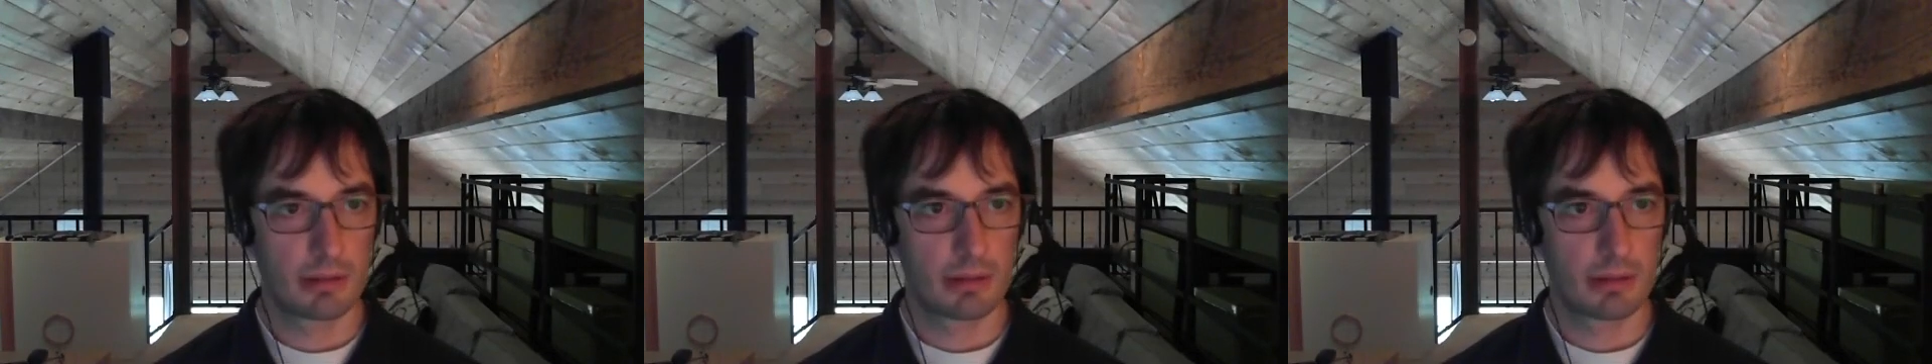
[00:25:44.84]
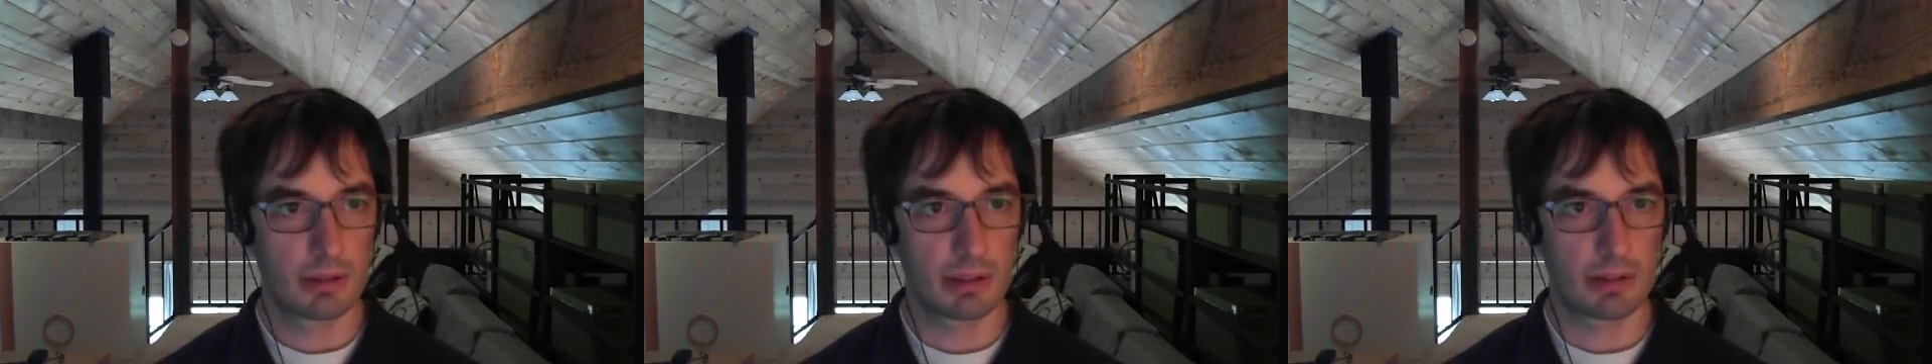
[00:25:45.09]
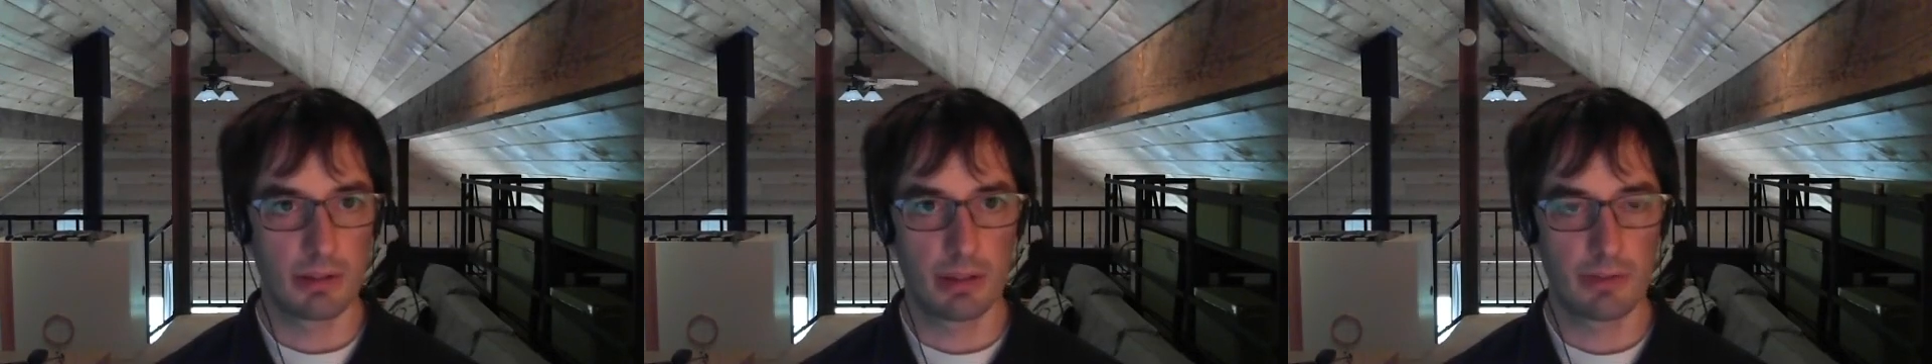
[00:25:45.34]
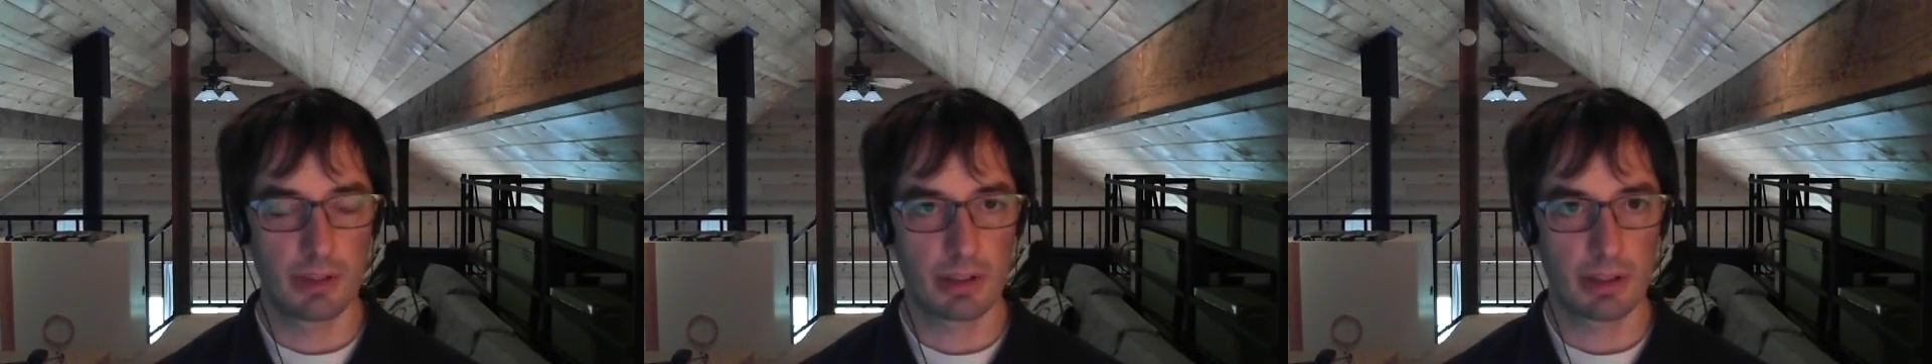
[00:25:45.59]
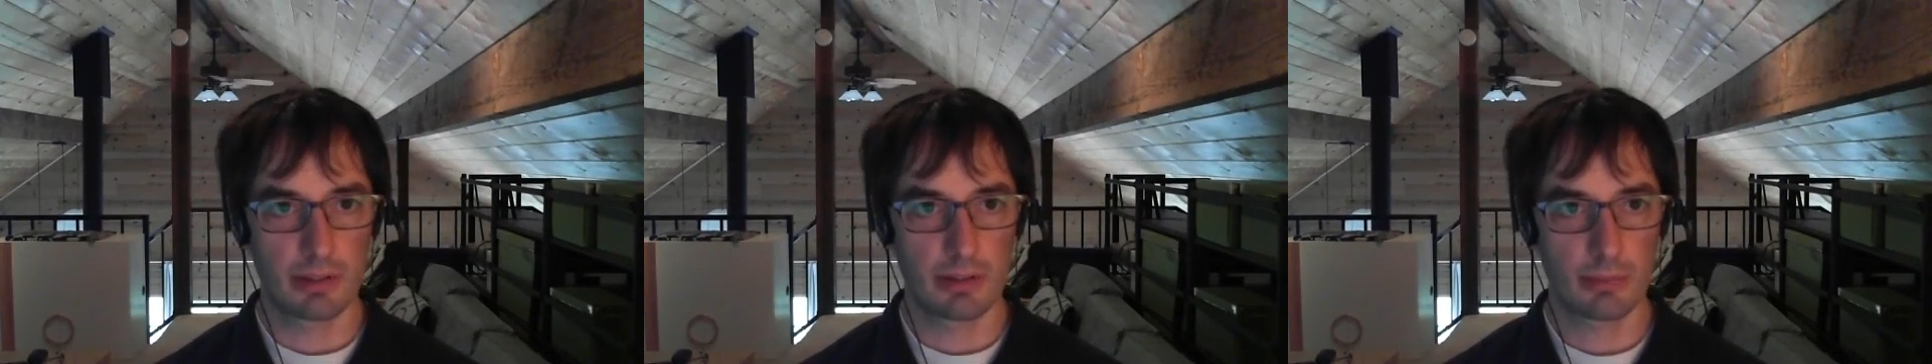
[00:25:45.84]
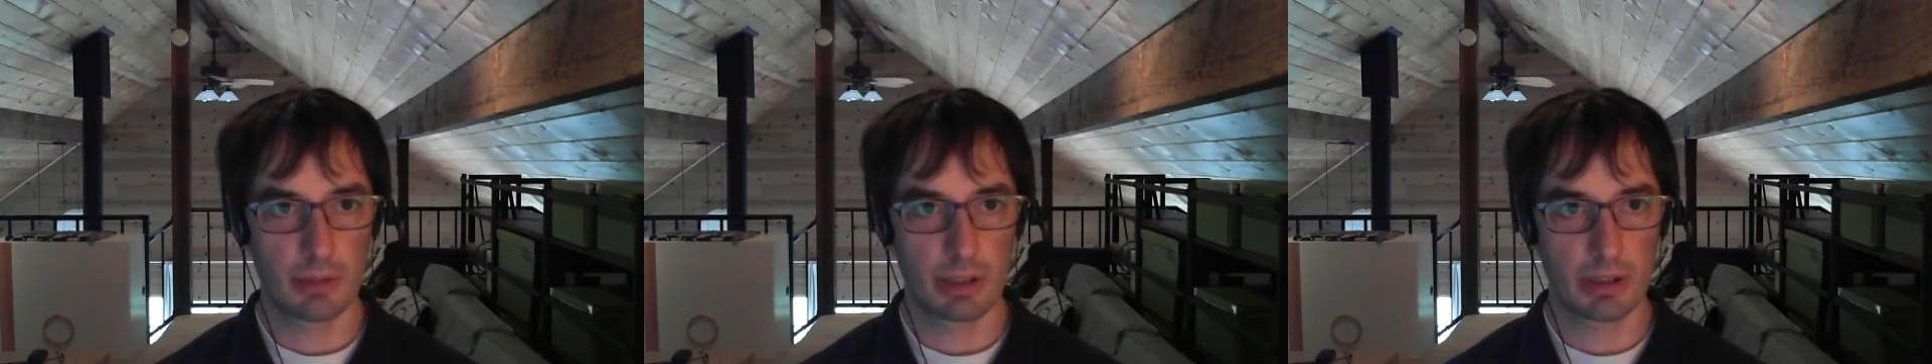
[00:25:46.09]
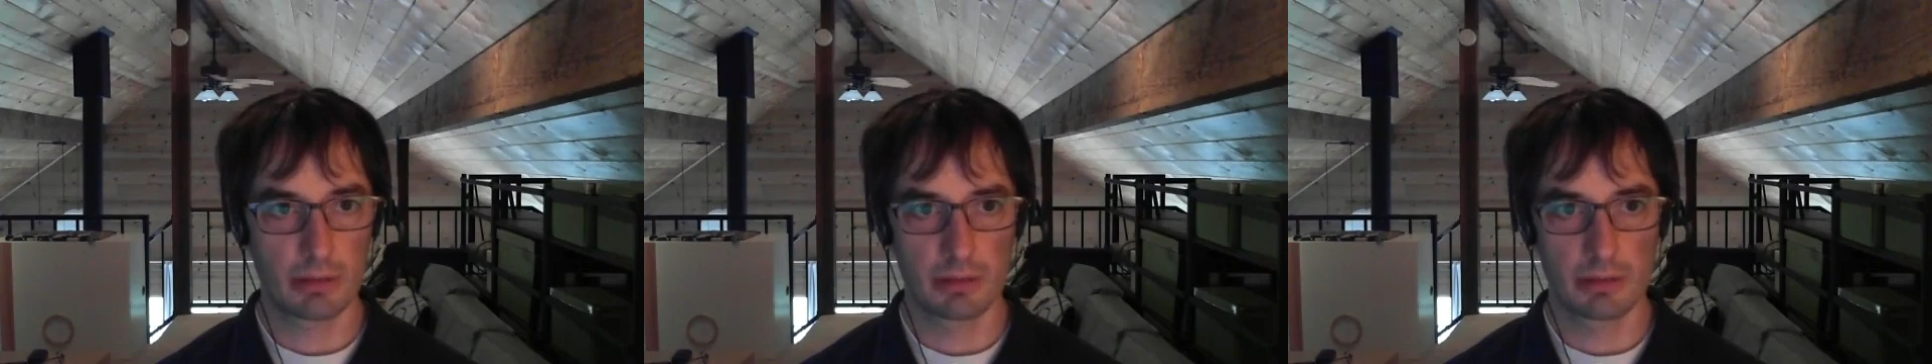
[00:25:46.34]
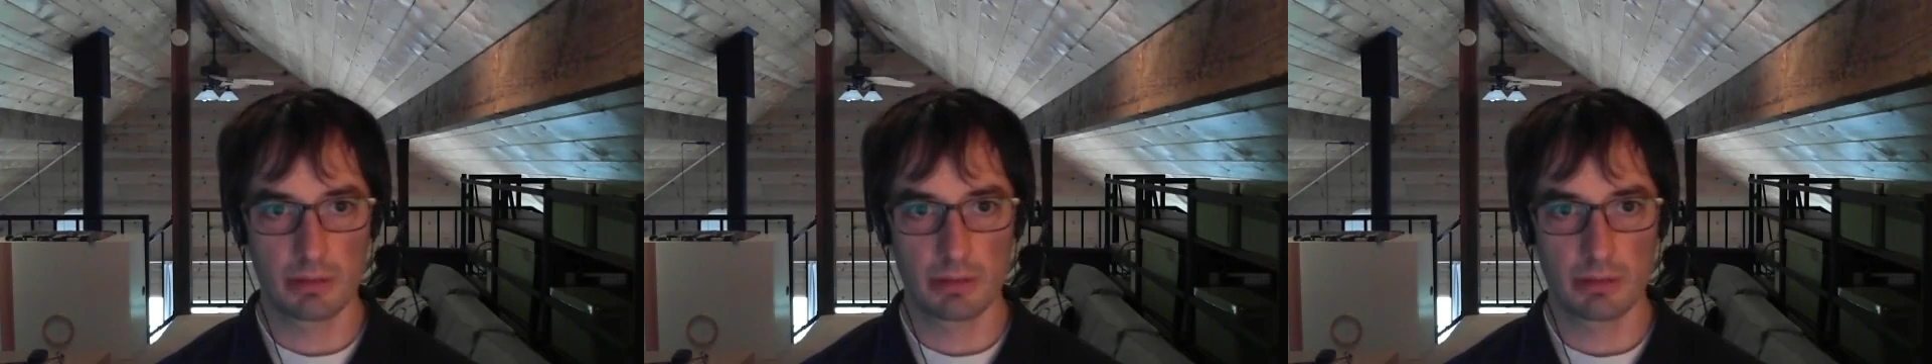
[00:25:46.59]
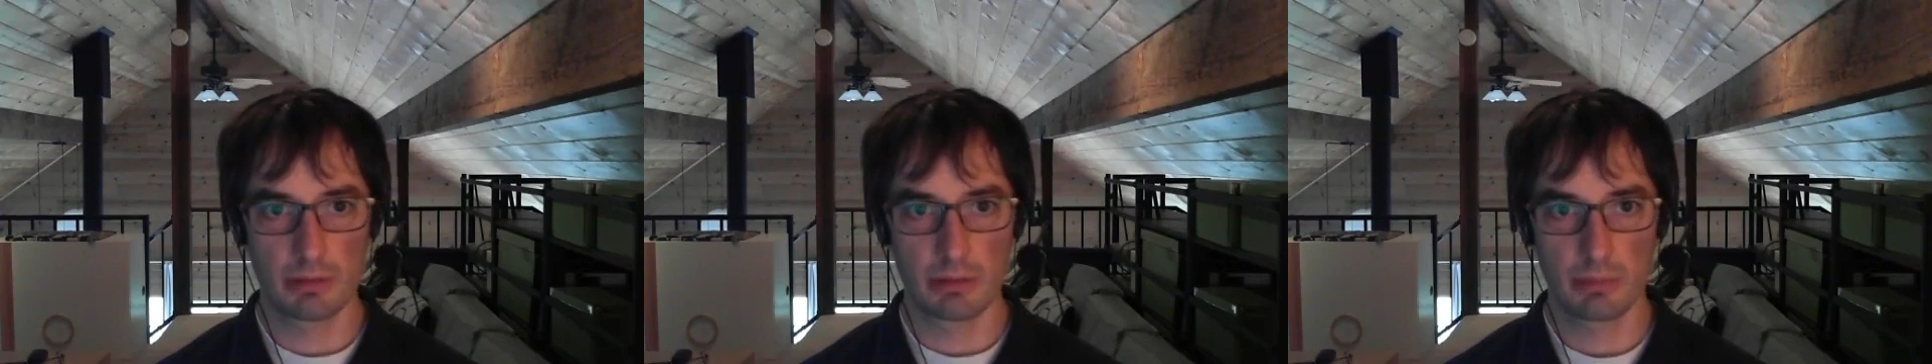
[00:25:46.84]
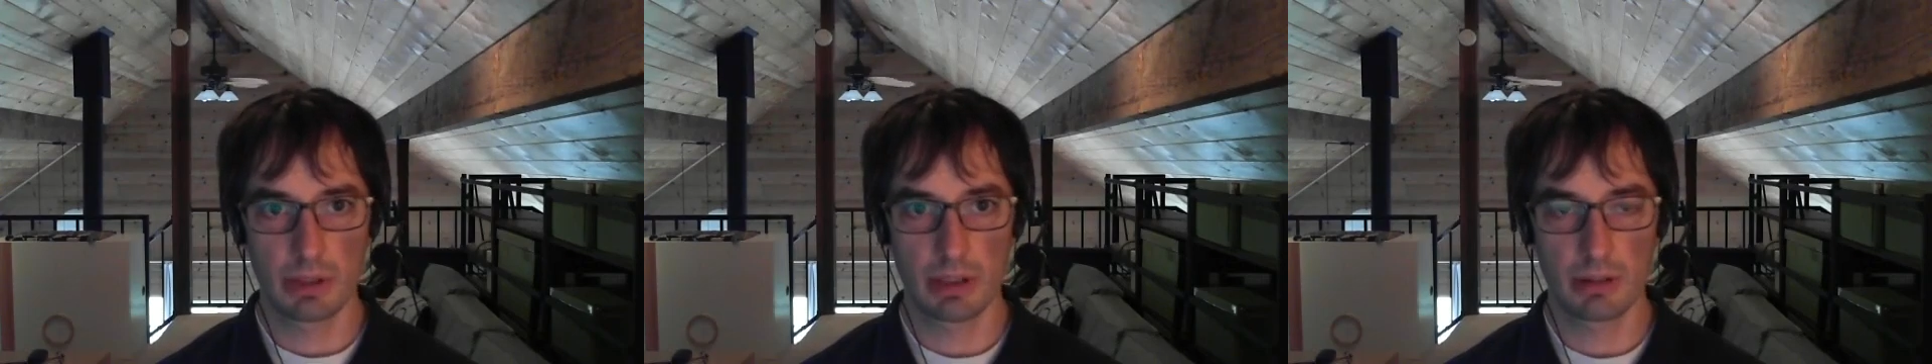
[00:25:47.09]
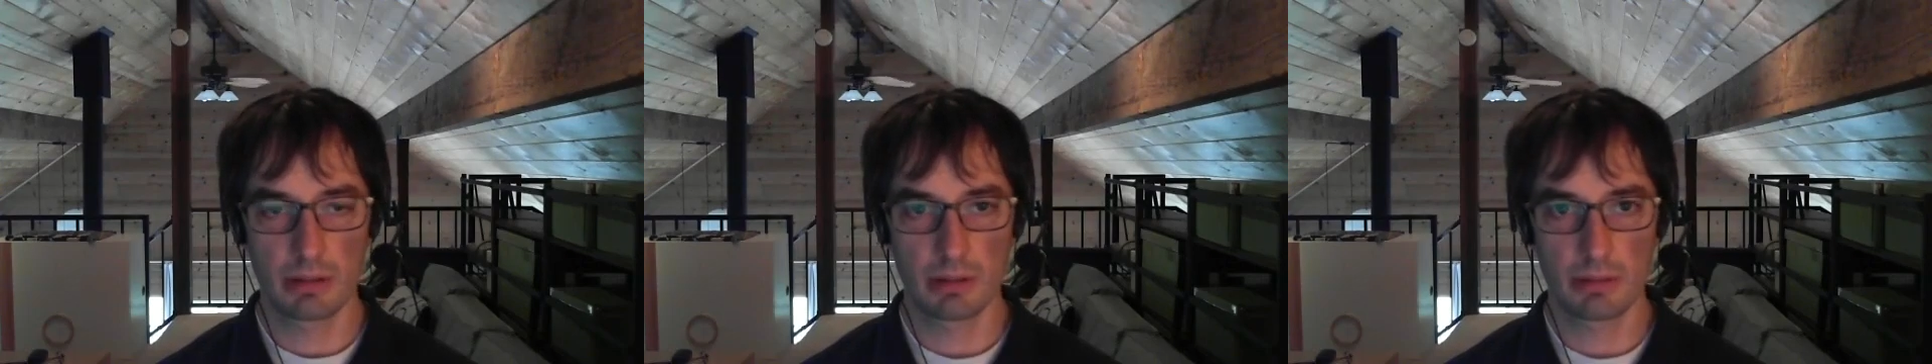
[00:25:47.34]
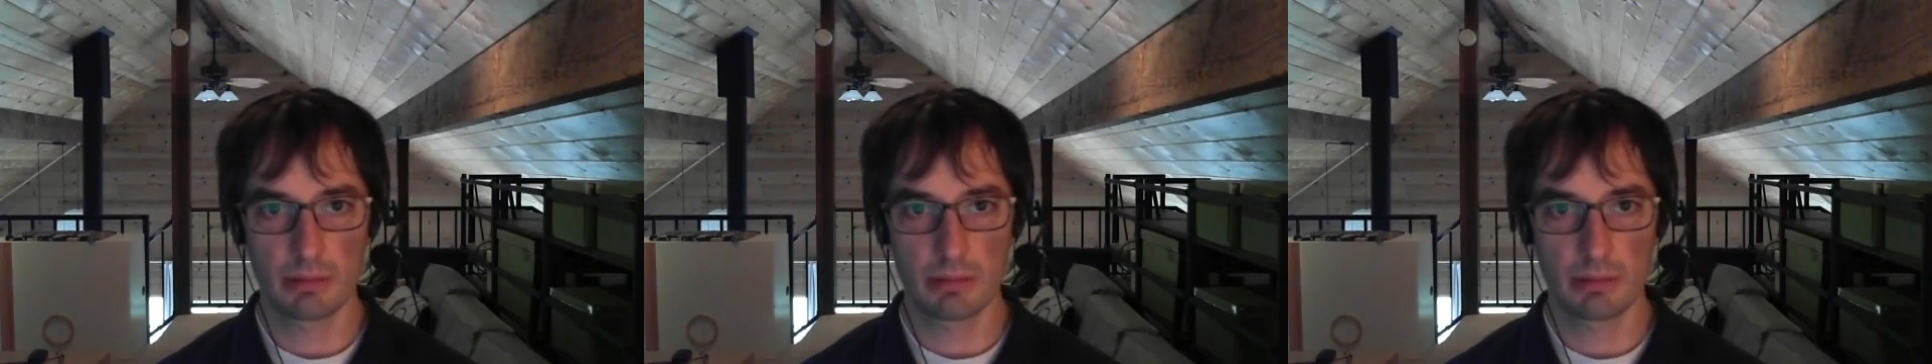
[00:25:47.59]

All right, did you have anything else, Michael or Peter?